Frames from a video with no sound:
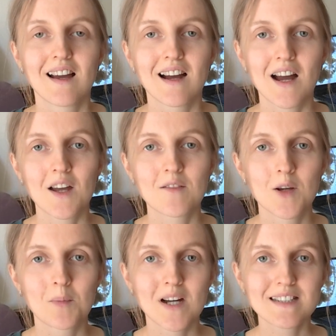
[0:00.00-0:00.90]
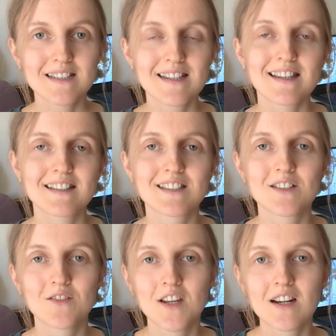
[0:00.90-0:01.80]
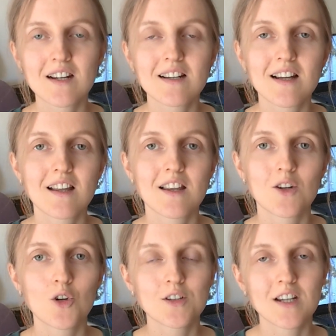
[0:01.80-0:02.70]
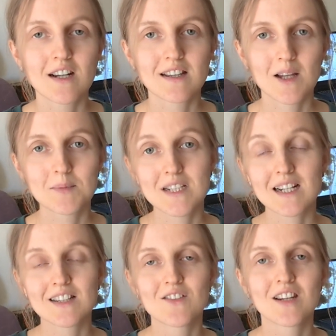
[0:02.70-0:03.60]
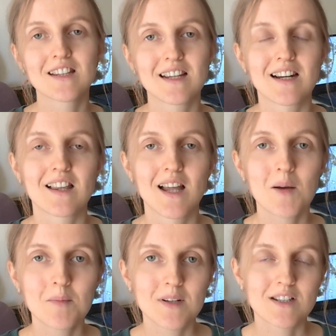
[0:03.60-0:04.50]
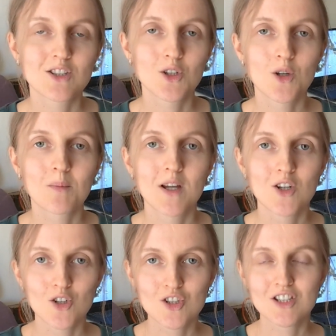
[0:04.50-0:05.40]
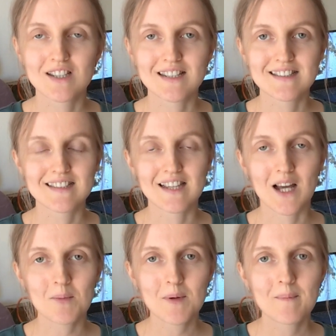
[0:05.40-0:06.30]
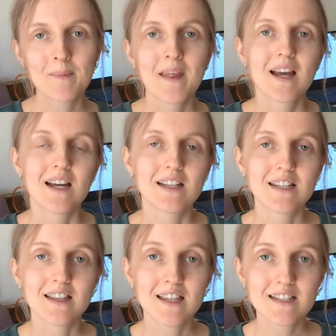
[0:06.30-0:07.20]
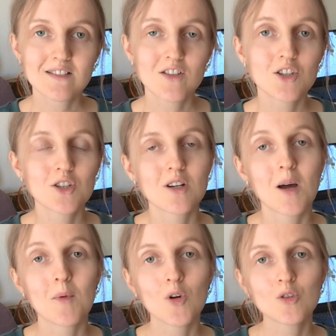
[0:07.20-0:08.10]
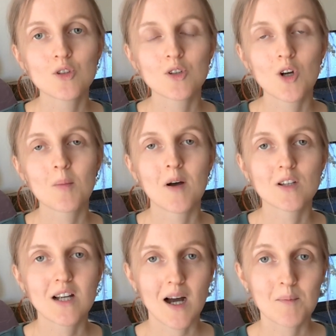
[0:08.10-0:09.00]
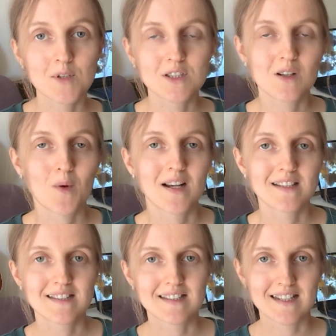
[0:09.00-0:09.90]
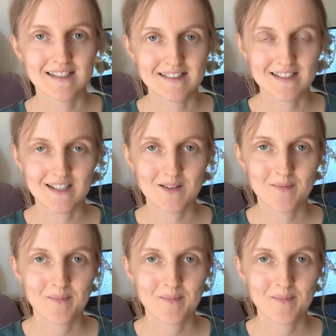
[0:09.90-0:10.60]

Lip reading: Hi everybody, this is Vera, the owner and lab tech at Veriterra Lab, a soil biology testing lab. And in this video I'm going to talk about compost quality testing.